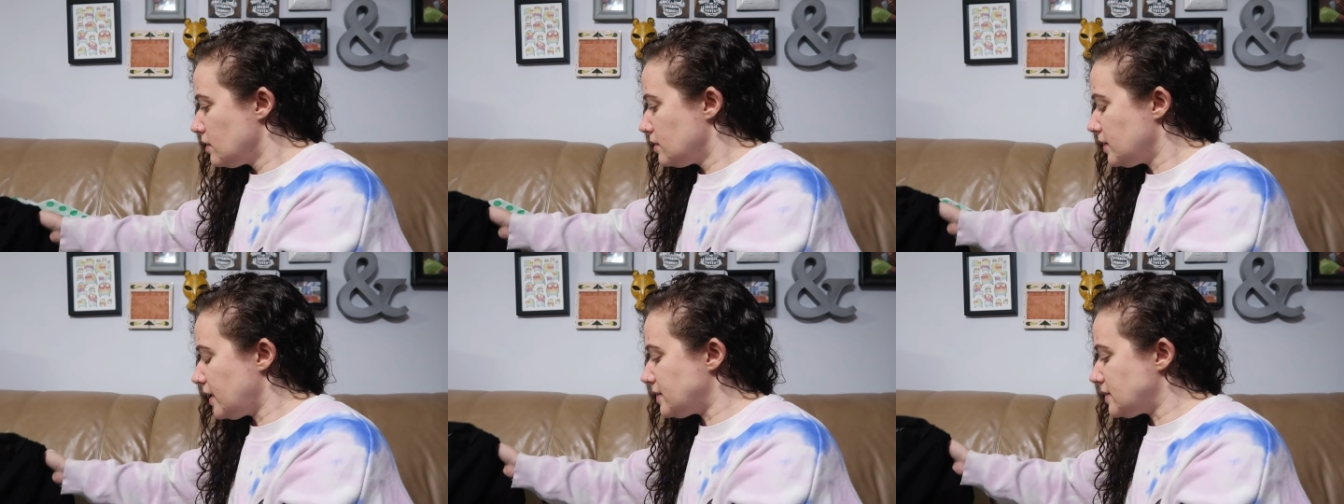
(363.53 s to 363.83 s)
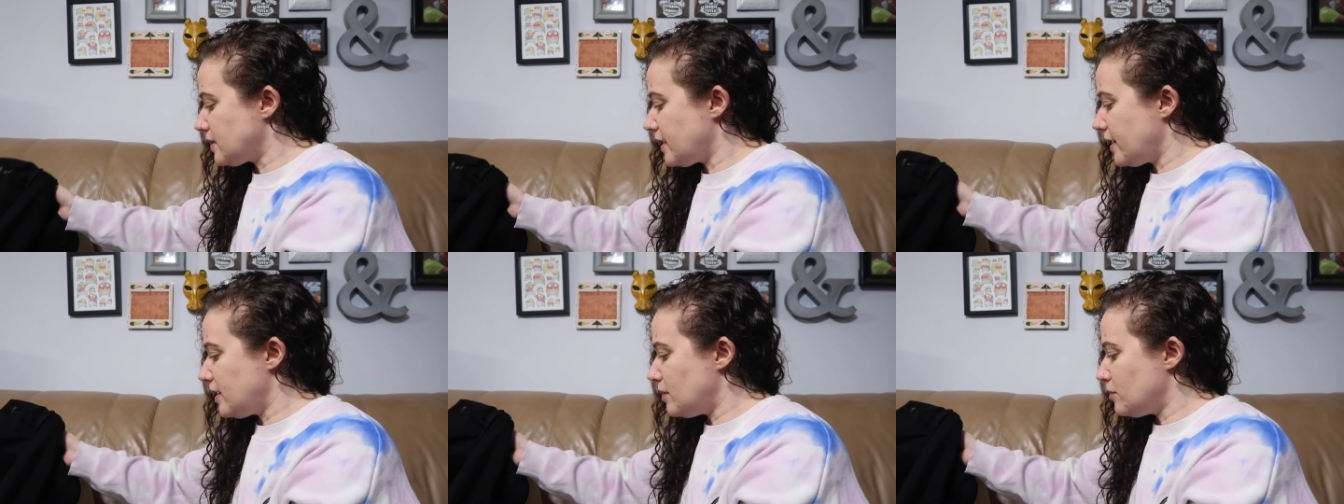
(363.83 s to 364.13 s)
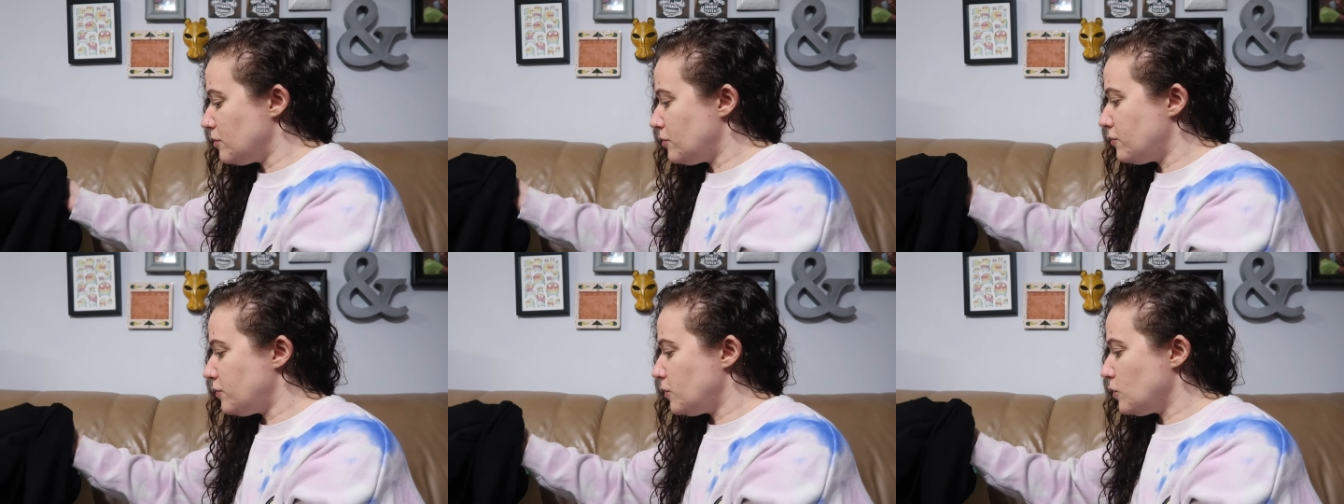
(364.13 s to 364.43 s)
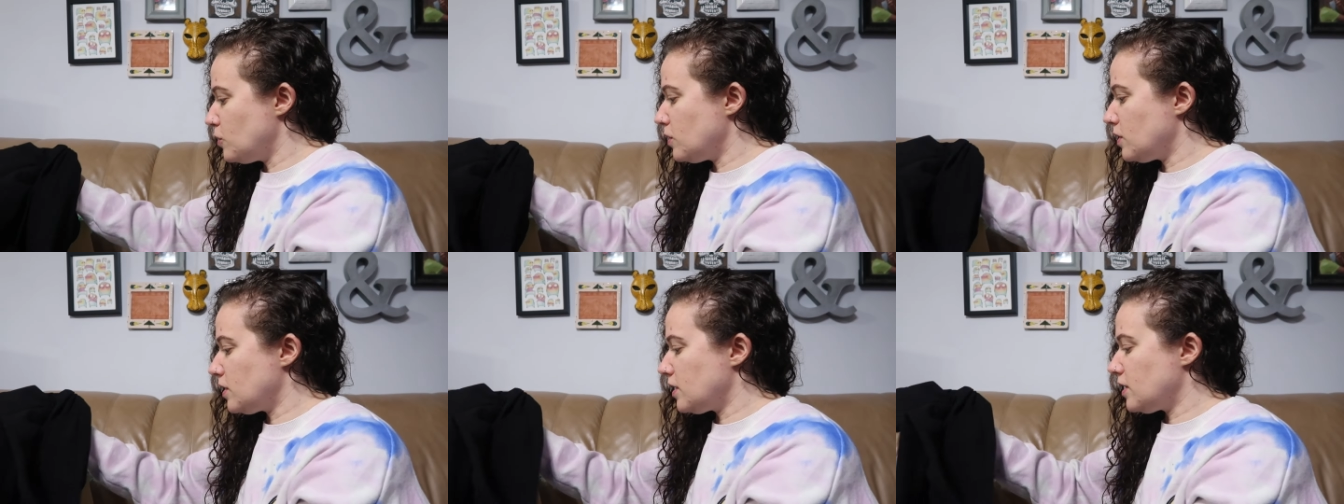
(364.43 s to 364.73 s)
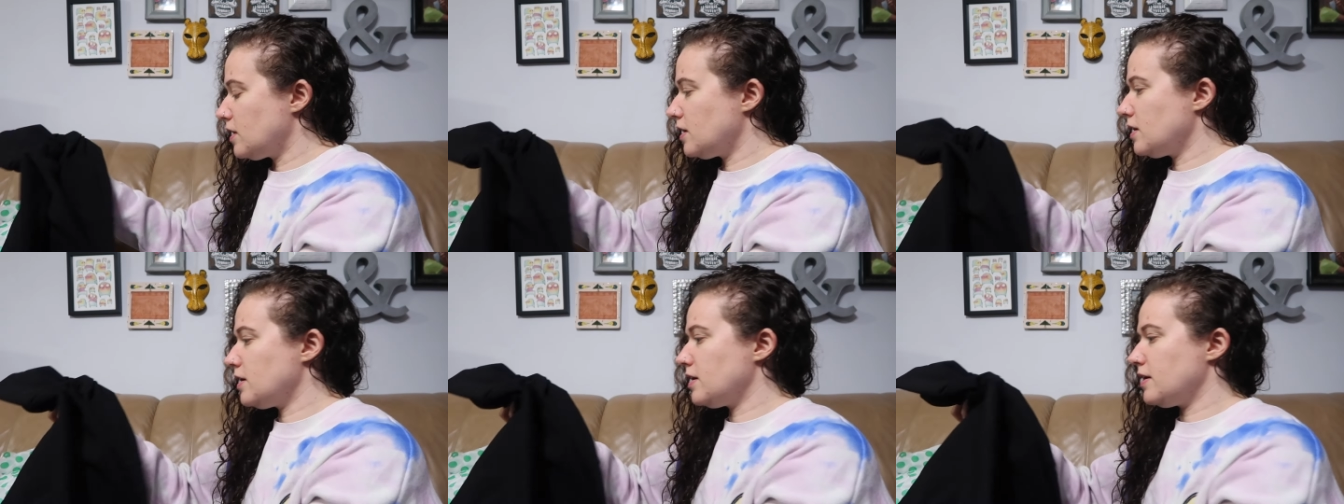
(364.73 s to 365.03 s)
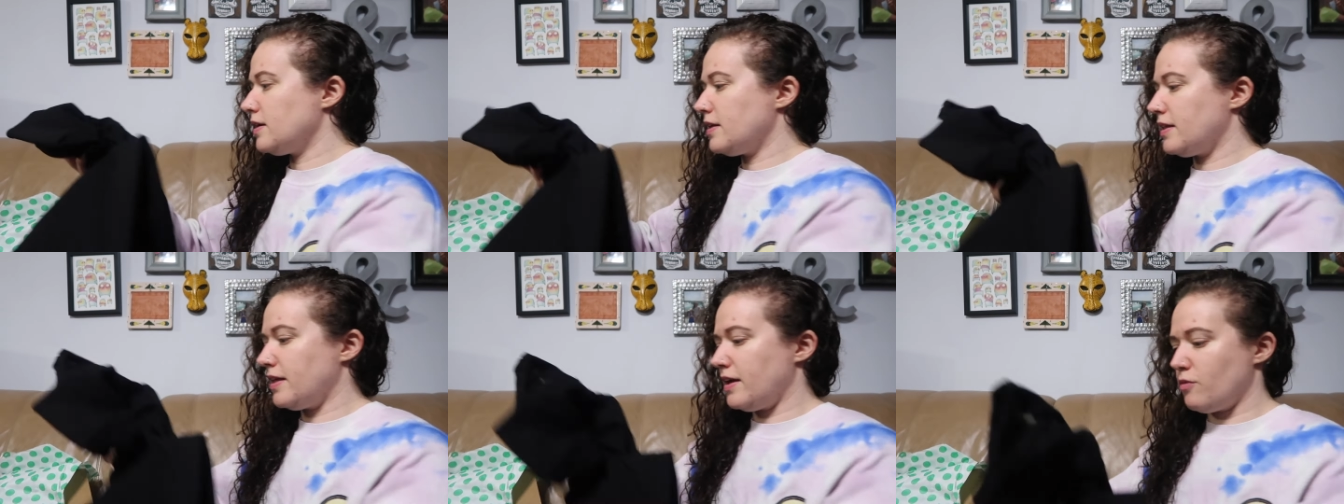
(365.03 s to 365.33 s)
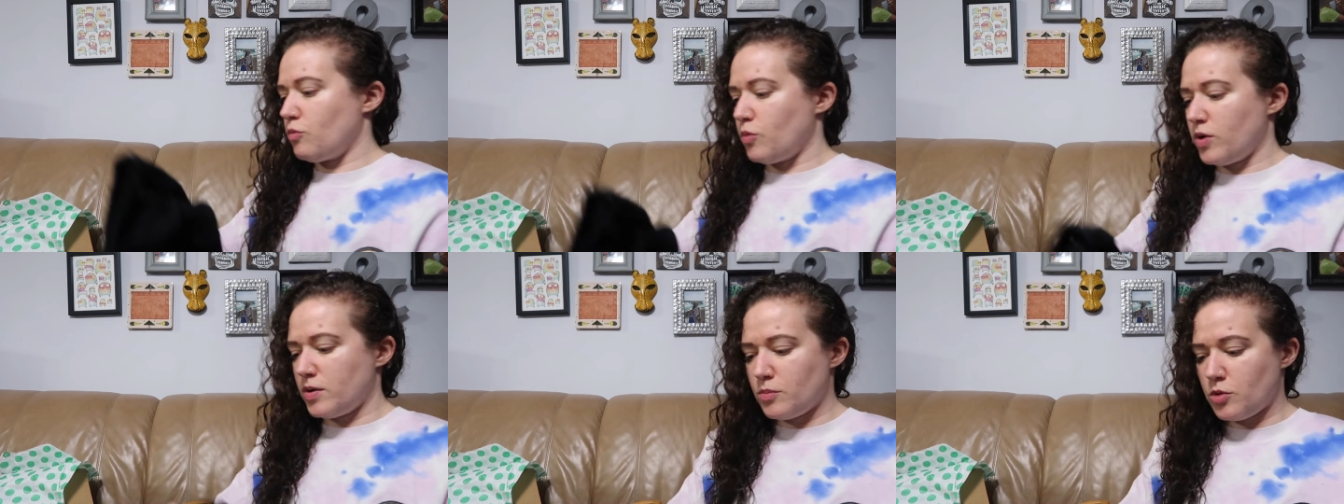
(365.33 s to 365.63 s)
That's item four. And I
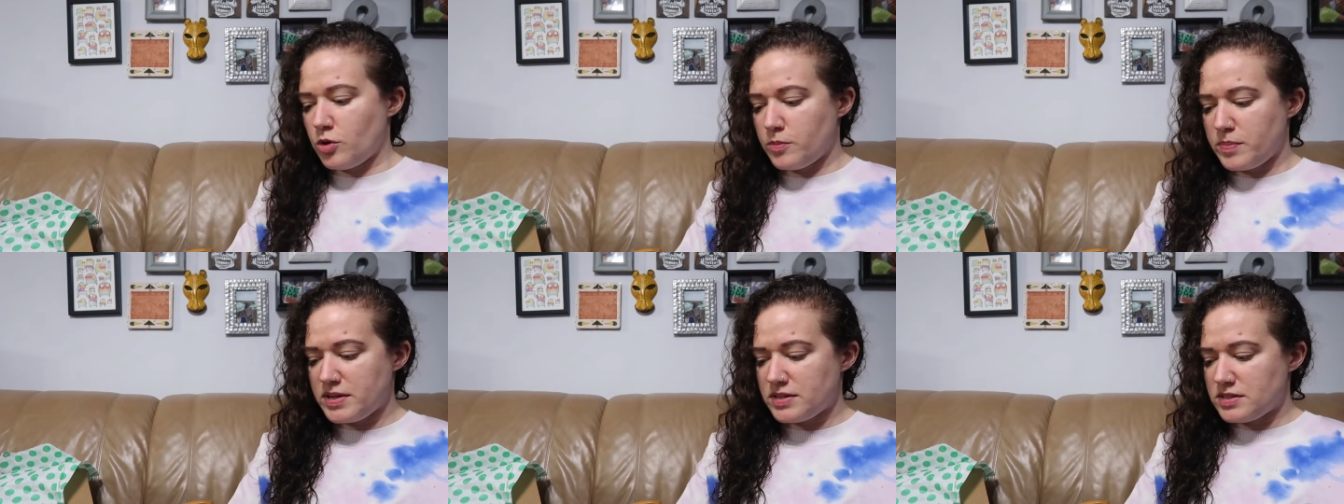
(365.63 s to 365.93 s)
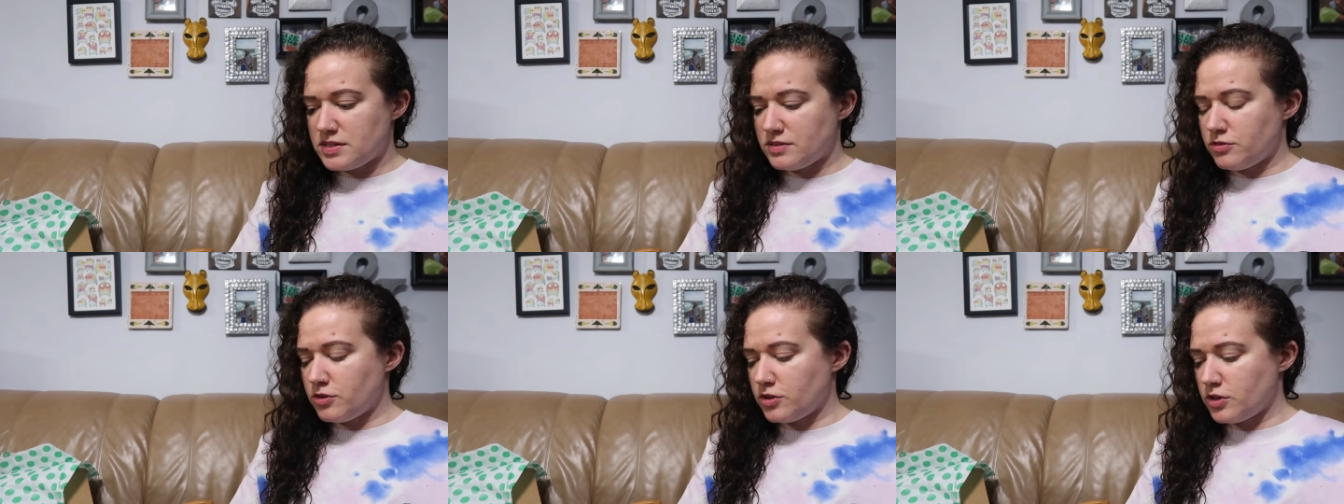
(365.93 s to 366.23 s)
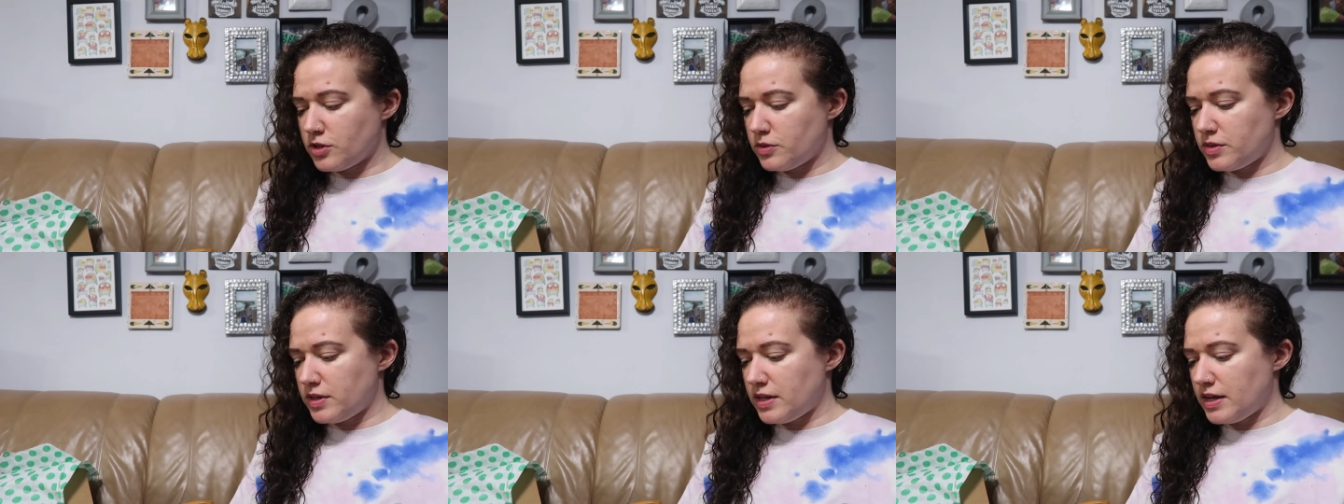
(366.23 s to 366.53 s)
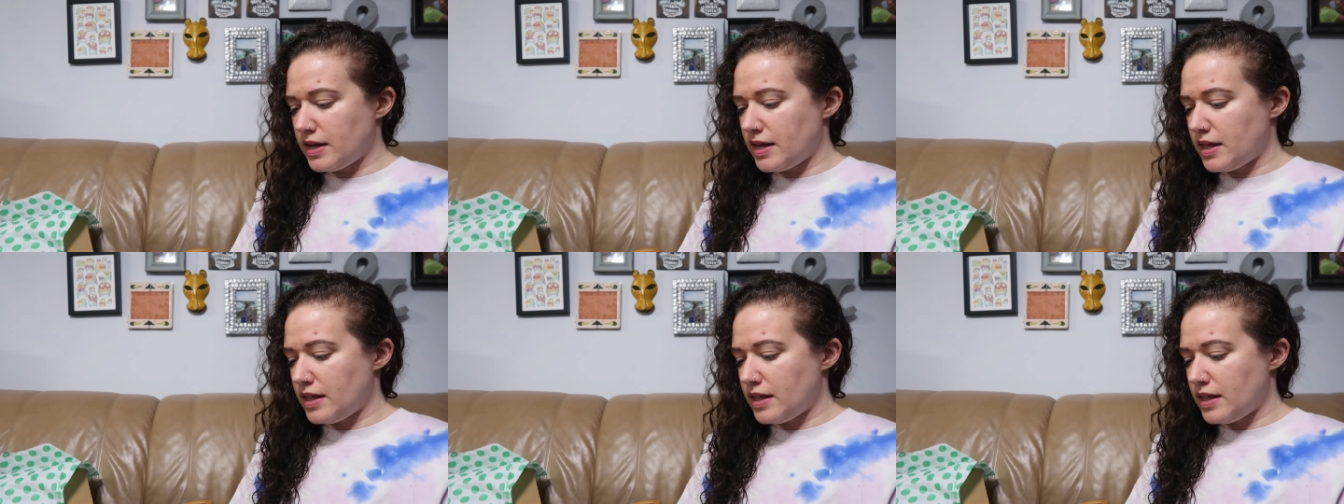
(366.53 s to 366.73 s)
have one more piece of clothing,